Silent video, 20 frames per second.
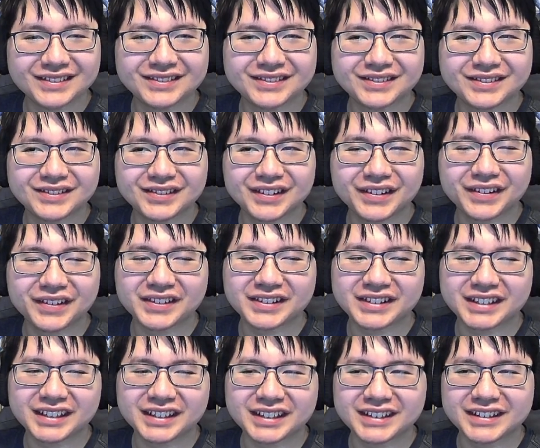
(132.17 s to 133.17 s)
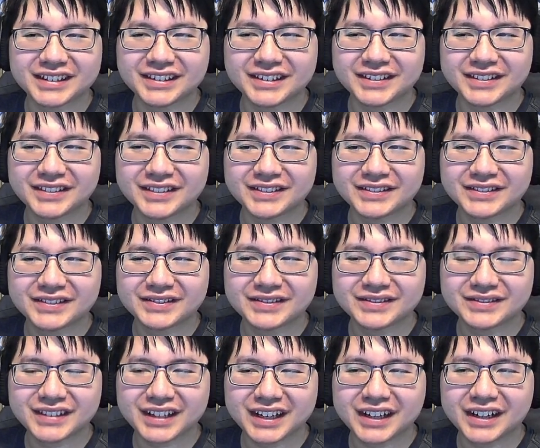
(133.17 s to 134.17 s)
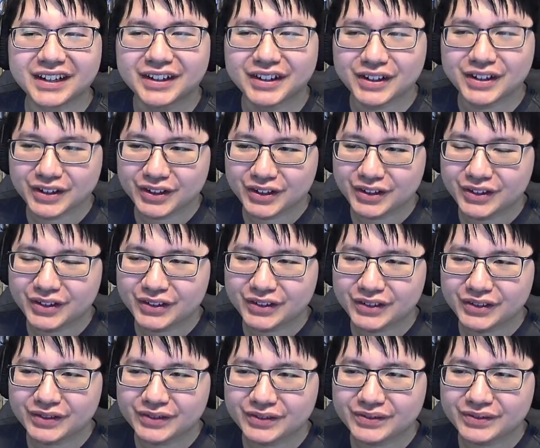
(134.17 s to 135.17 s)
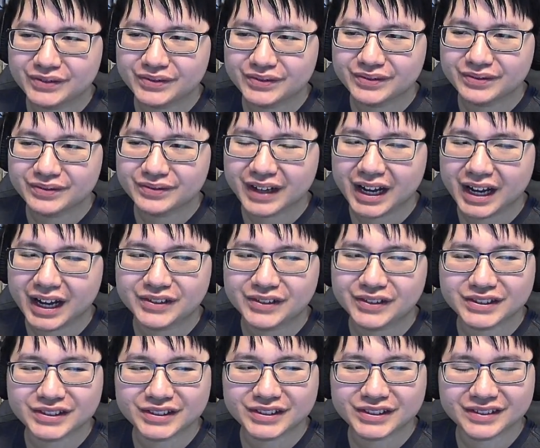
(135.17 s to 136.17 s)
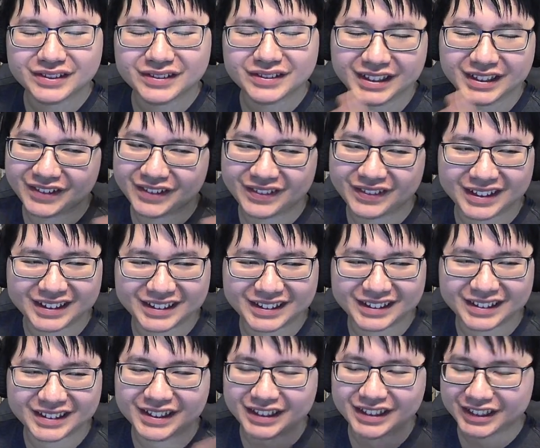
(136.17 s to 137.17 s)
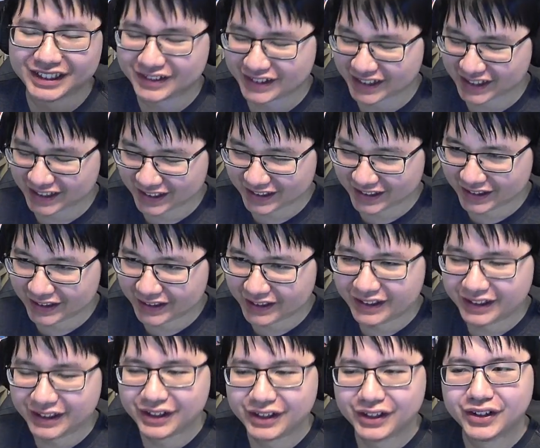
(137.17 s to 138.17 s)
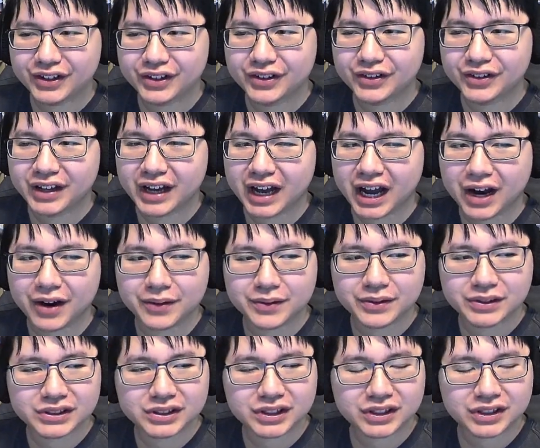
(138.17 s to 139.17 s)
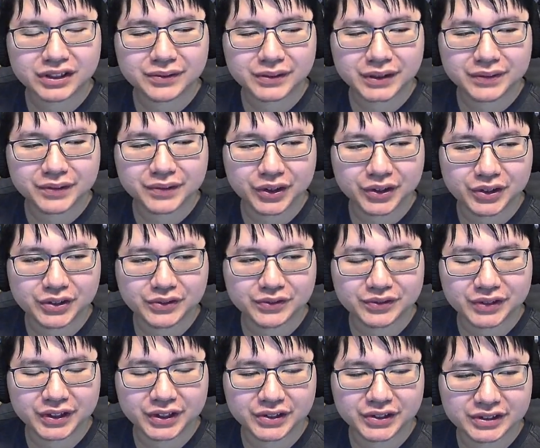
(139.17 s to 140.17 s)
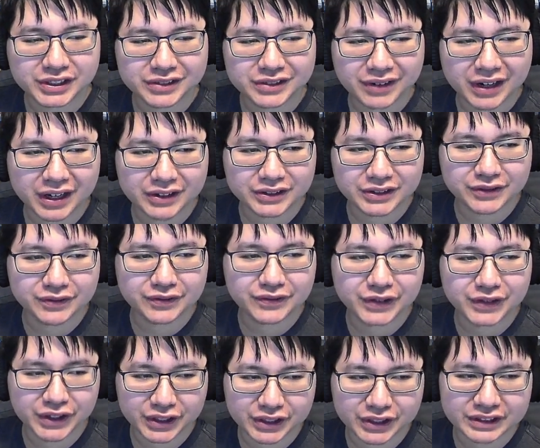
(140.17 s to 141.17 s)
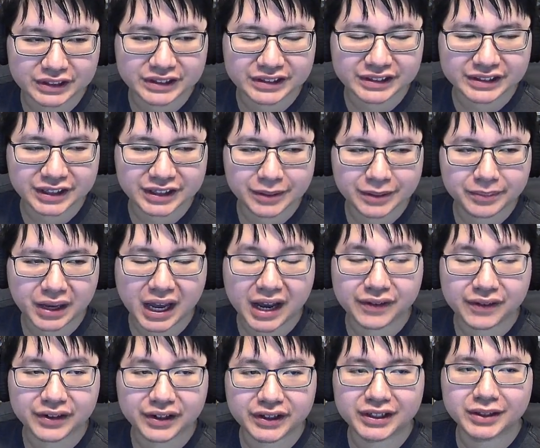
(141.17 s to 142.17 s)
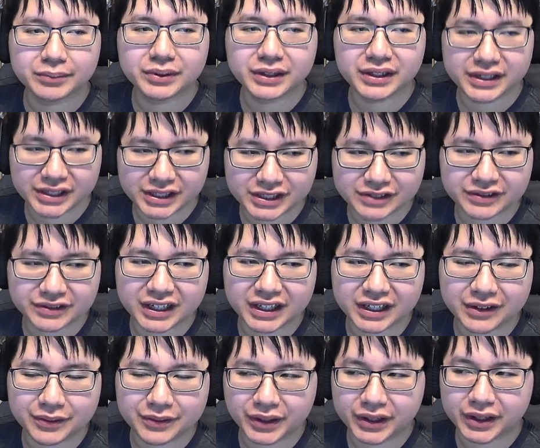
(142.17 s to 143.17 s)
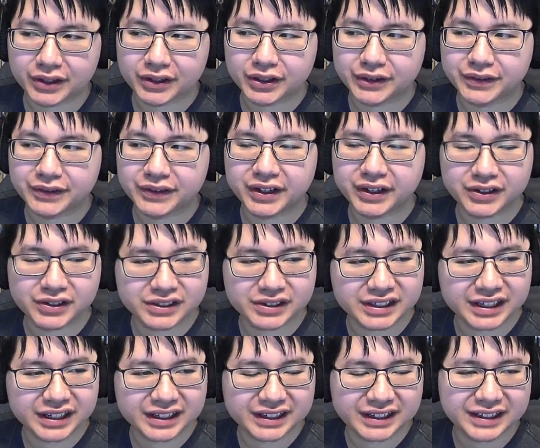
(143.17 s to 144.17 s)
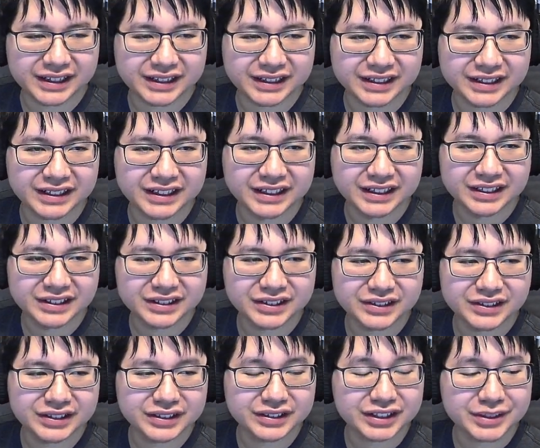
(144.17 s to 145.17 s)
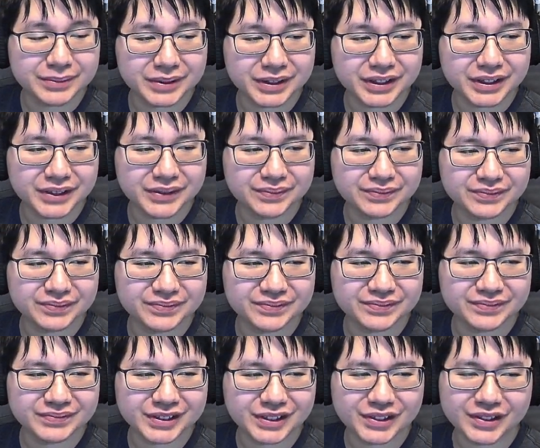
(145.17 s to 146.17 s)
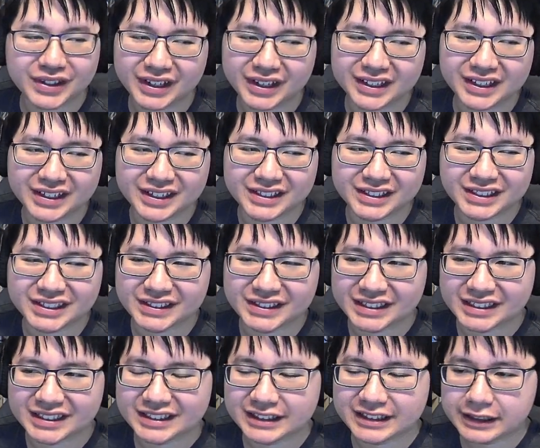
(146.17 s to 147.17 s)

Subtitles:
What was I gonna say? Yeah. No, never mind. Sorry, I lost track. I'll start with Ryusei's route first, but after I complete his route, we're gonna go with Kyosuke later. So this is gonna be quite a long series.